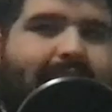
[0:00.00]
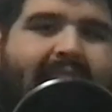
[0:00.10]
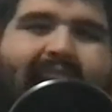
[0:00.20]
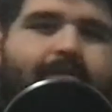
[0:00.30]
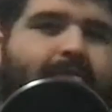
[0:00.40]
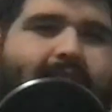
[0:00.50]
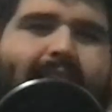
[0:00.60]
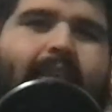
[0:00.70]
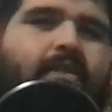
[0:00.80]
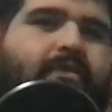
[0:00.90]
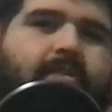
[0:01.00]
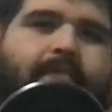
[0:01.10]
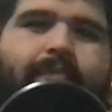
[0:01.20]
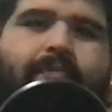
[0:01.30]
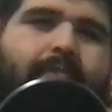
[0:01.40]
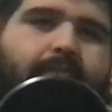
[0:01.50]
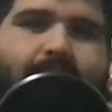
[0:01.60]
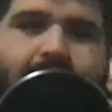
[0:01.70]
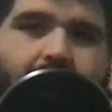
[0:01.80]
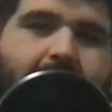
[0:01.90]
I don't think, goes
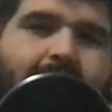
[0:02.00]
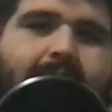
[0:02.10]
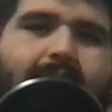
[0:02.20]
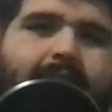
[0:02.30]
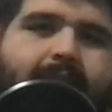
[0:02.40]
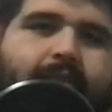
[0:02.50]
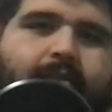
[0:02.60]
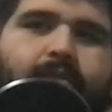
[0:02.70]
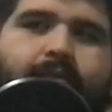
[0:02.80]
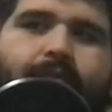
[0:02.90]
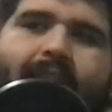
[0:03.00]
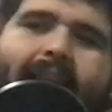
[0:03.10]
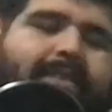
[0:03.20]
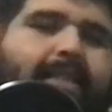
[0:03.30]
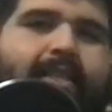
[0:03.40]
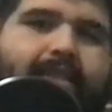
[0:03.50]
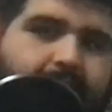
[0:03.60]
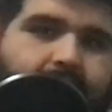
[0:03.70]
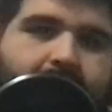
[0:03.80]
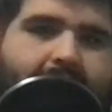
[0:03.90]
beyond five seasons.